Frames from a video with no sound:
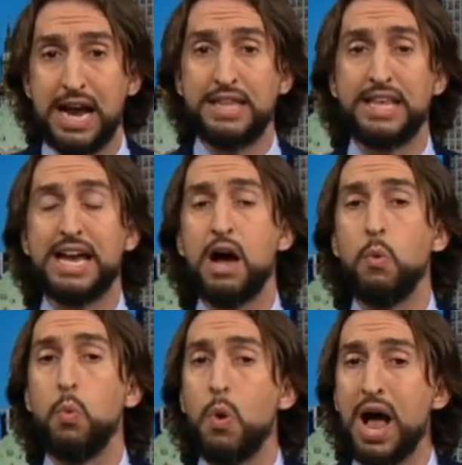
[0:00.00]
and they
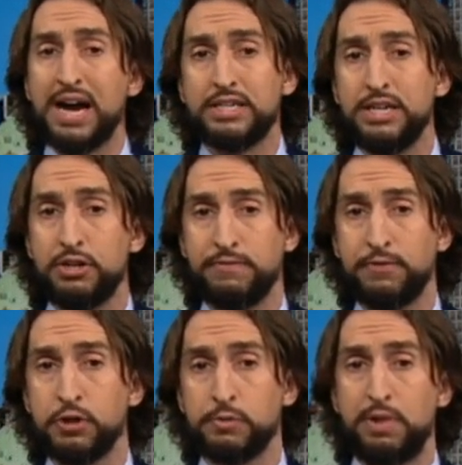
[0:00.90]
got whacked in their
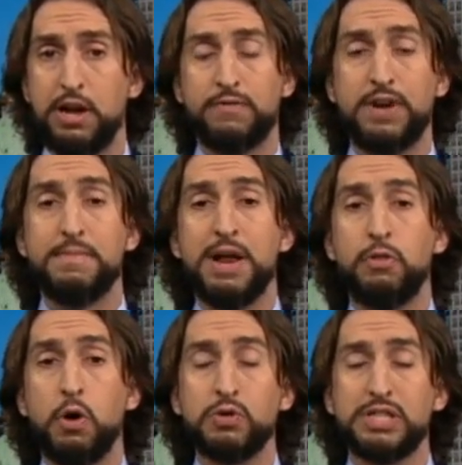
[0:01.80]
first playoff game. Now,
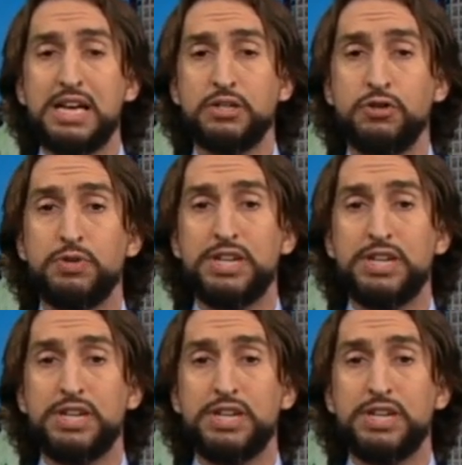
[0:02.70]
those last two